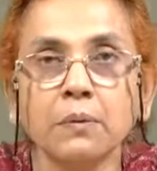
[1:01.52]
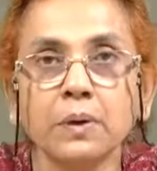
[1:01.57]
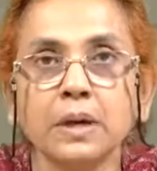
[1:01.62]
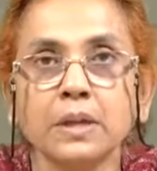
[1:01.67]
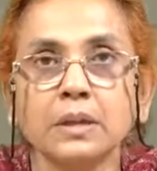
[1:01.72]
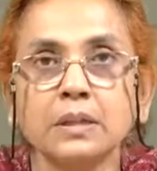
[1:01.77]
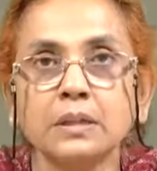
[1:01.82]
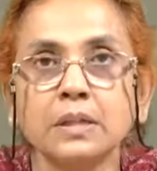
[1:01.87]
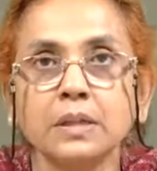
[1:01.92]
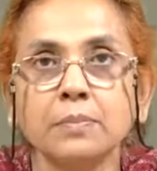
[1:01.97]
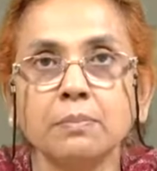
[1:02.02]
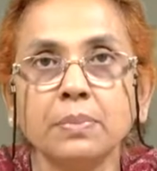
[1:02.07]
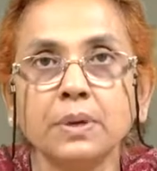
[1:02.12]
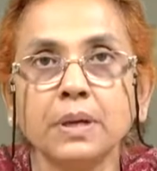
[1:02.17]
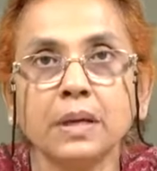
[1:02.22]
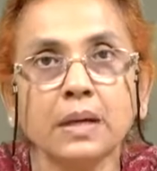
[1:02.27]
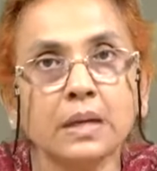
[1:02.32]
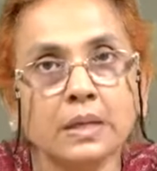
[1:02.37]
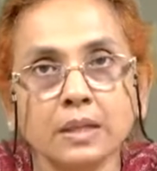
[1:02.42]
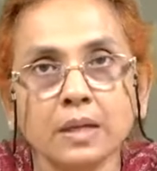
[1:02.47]
a way
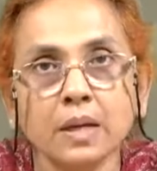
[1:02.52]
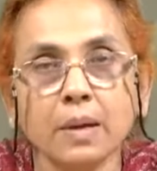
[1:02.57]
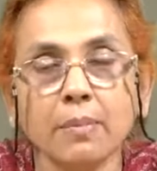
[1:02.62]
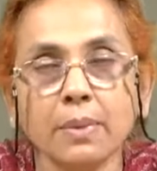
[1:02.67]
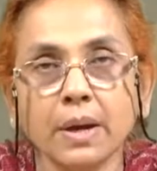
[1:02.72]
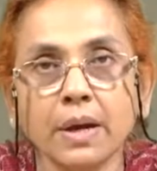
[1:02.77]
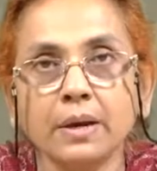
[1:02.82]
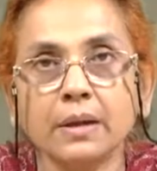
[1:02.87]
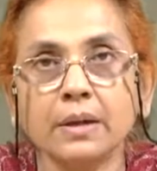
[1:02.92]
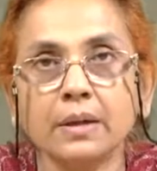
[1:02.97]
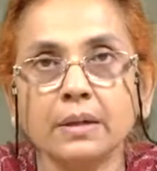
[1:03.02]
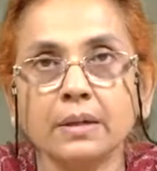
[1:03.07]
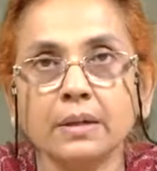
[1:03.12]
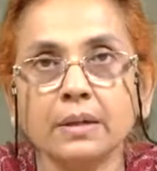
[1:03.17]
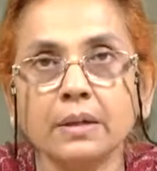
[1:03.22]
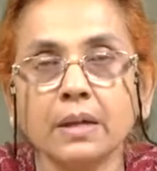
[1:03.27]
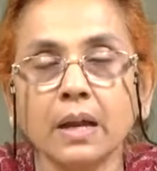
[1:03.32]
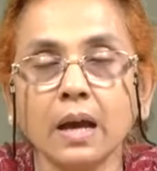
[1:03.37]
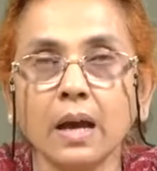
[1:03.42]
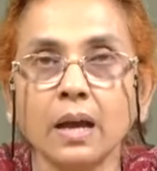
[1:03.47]
typically
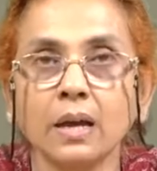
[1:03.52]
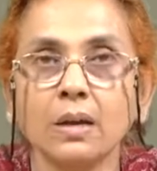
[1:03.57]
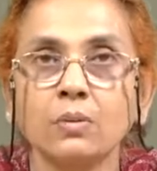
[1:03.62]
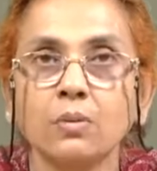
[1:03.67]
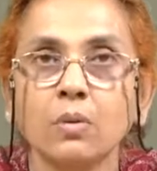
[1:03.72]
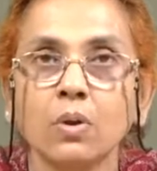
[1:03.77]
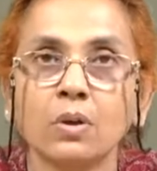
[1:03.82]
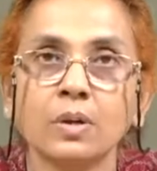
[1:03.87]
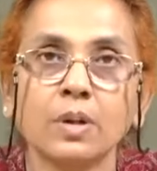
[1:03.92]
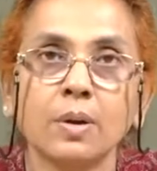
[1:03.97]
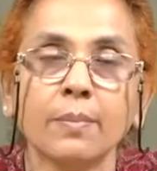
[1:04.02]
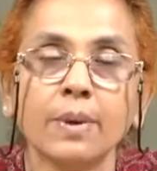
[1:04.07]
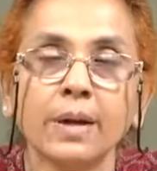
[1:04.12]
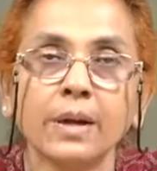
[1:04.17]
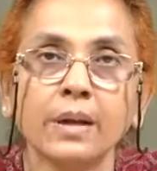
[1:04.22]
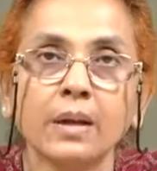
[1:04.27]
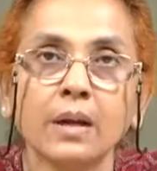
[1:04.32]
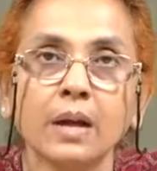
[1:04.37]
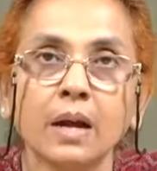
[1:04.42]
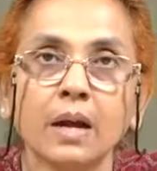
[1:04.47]
American and what
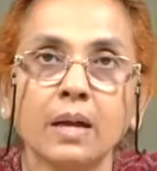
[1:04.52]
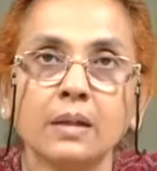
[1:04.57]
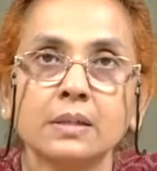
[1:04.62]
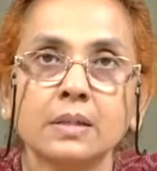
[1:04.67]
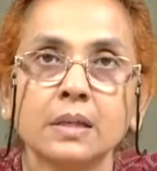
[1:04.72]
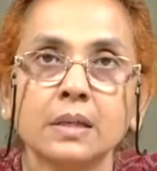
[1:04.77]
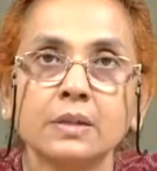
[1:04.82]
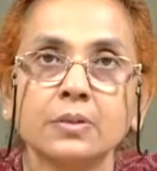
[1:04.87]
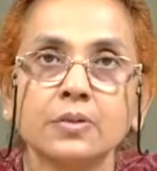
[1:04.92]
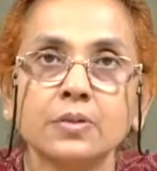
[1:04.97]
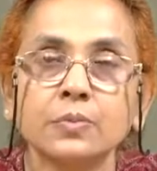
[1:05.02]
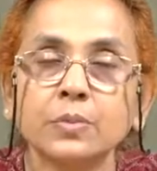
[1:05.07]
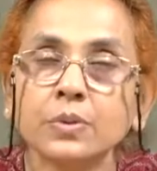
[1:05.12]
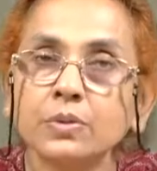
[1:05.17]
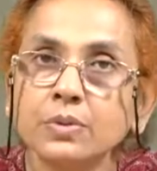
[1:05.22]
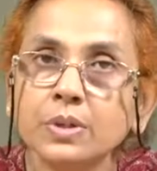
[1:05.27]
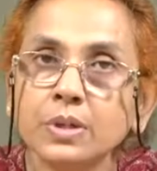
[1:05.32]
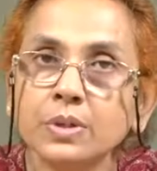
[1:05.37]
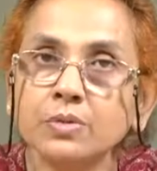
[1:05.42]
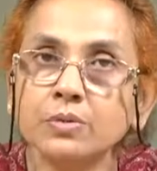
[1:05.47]
America has
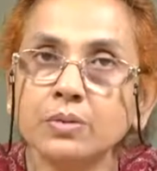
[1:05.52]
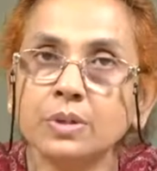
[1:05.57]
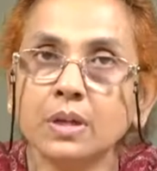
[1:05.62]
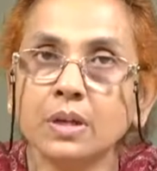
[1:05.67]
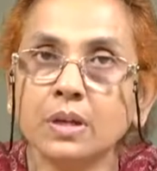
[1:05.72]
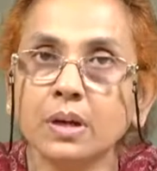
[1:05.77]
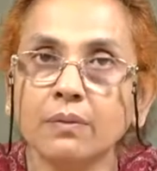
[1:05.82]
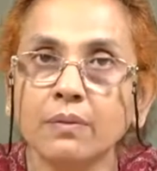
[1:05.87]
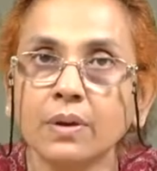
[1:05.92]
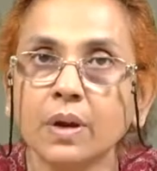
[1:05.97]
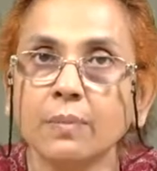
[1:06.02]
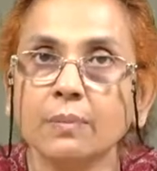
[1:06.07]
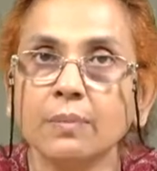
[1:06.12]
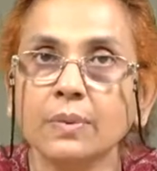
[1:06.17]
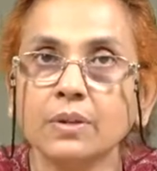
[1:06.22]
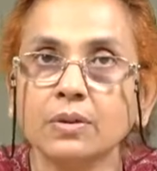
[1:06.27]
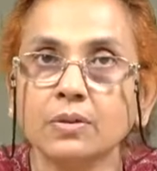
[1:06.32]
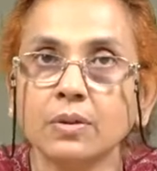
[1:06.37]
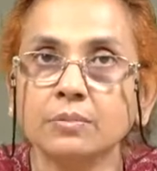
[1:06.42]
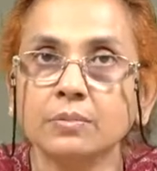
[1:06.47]
contributed to the
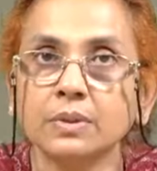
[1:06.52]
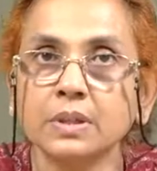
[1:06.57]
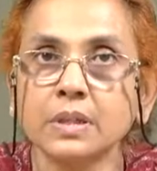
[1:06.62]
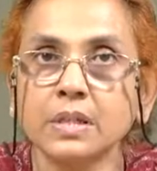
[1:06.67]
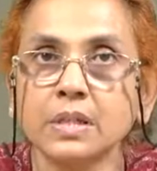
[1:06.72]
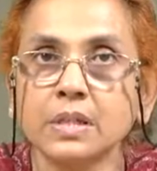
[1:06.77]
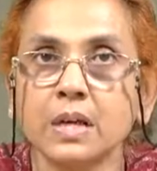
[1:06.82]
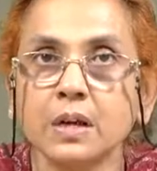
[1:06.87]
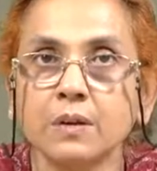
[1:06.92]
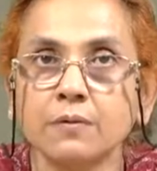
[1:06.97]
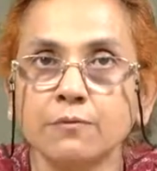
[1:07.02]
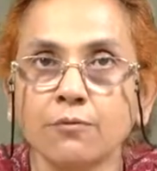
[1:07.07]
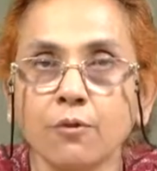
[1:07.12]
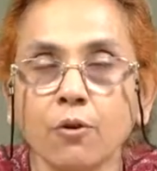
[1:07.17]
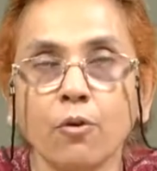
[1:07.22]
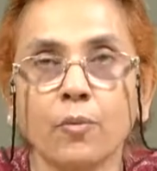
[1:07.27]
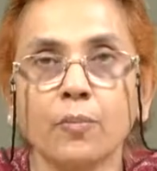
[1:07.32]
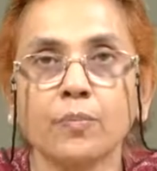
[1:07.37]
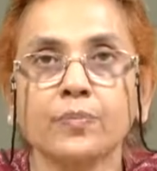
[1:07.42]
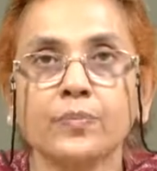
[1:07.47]
development of this
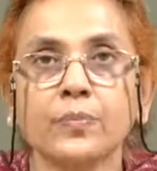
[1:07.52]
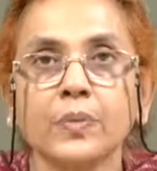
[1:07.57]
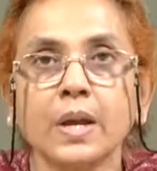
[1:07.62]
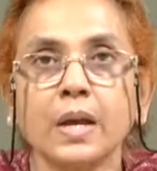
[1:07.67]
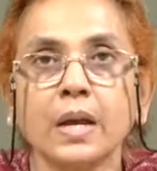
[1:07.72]
form.